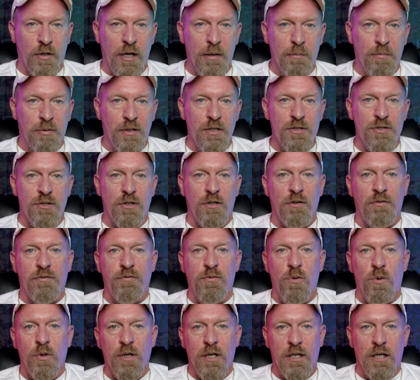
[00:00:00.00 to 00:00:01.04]
Great Blizzard of
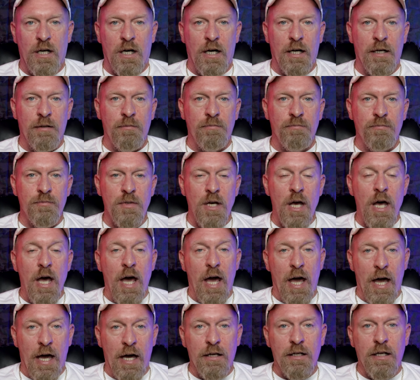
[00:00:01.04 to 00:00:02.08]
forty-nine
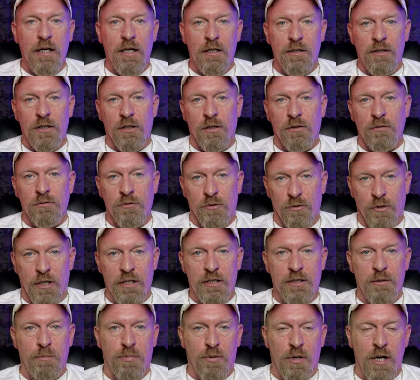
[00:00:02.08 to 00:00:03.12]
and in the
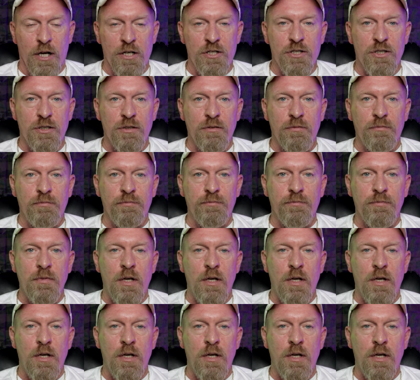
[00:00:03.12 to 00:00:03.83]
Great Depression,